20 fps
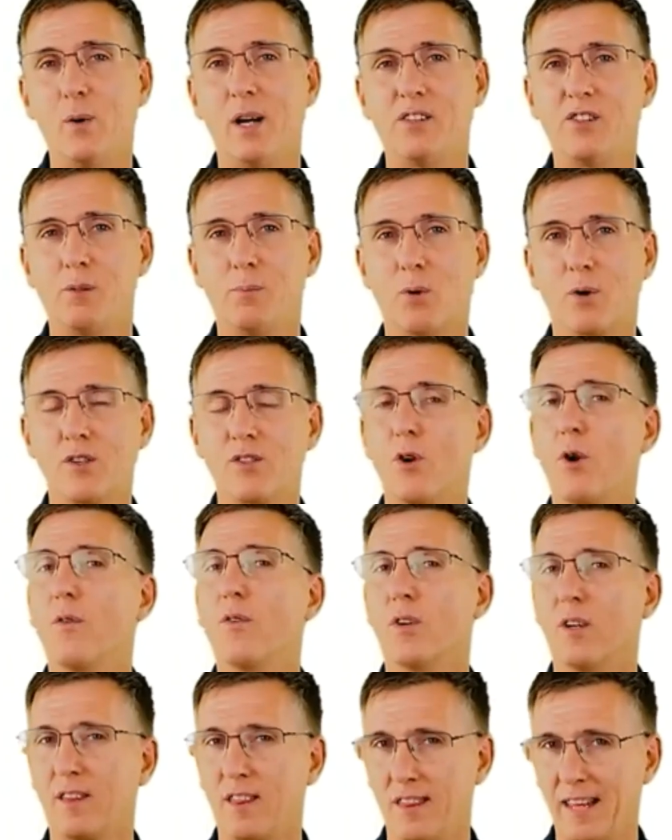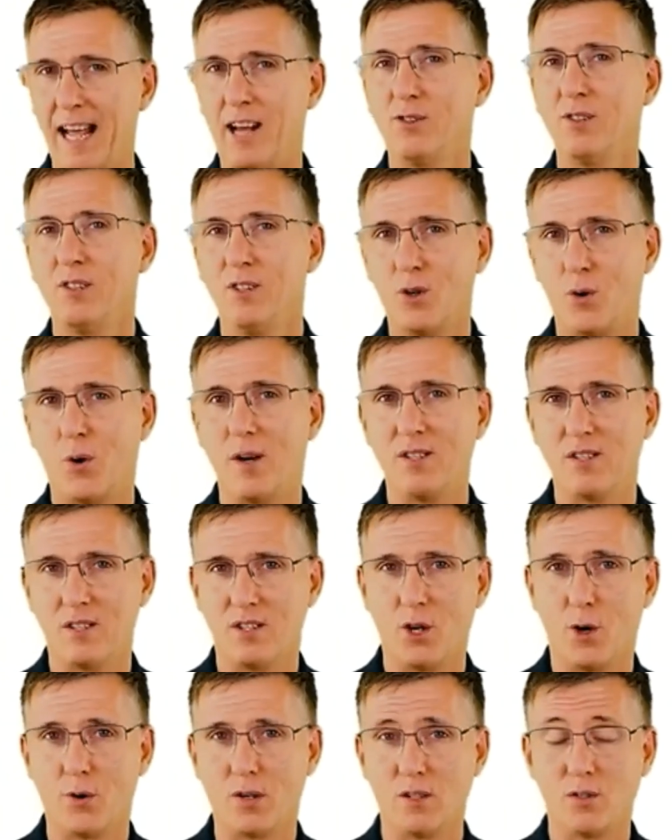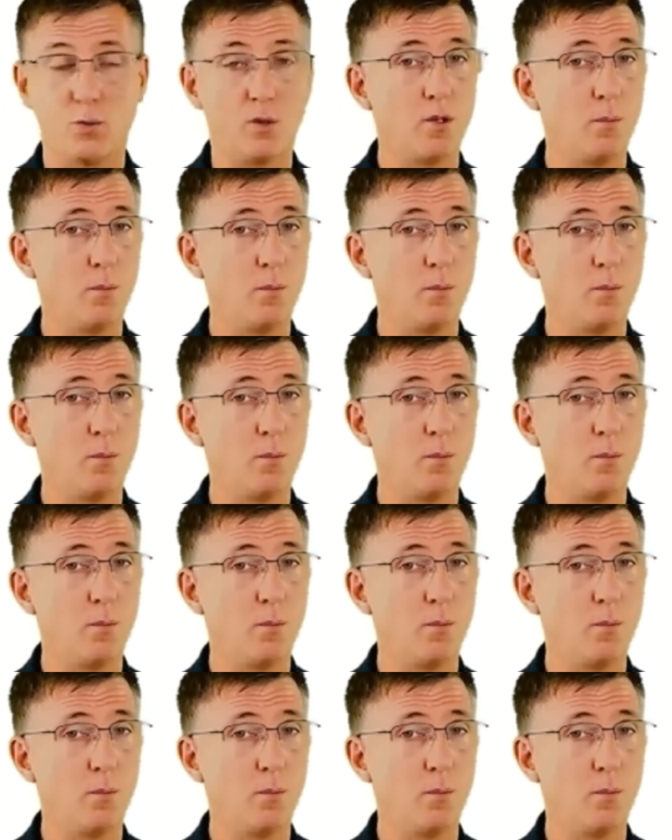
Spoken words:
X supports over 1,000 coins and tokens,